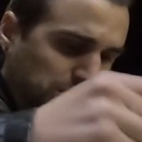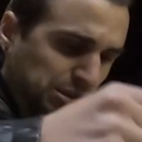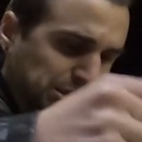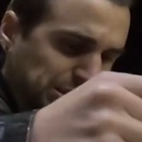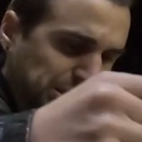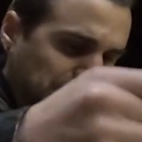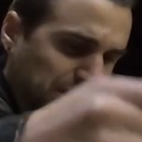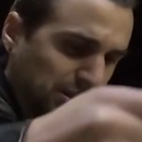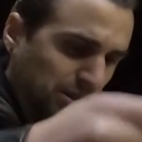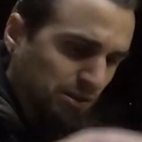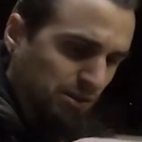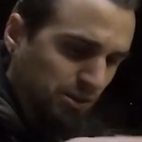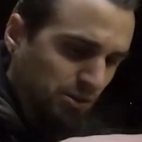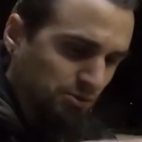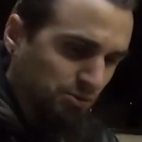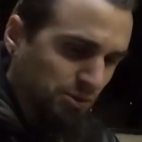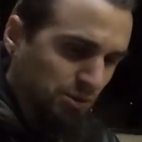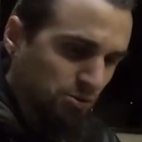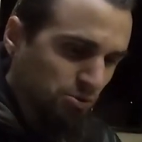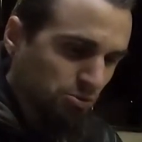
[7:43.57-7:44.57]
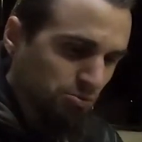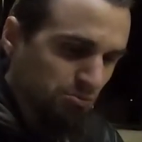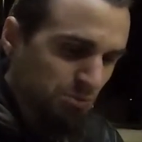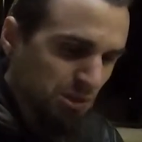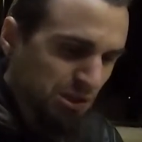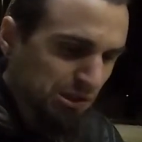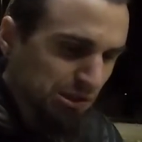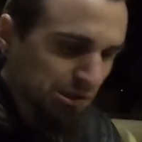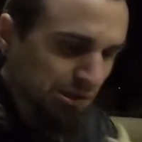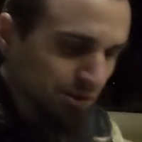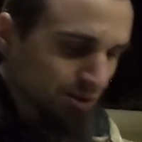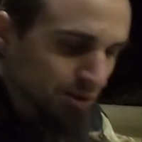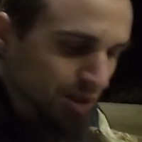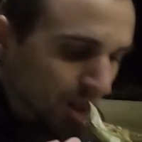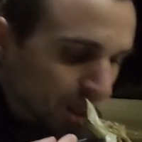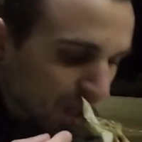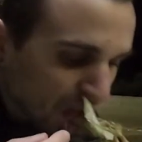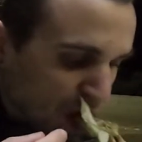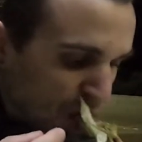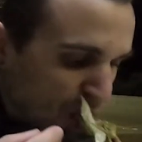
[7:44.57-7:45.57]
salad, I'll try to mix it
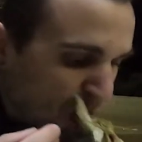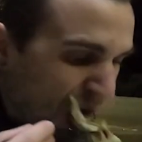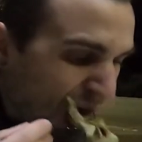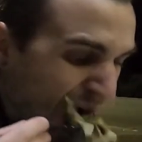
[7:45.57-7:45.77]
now,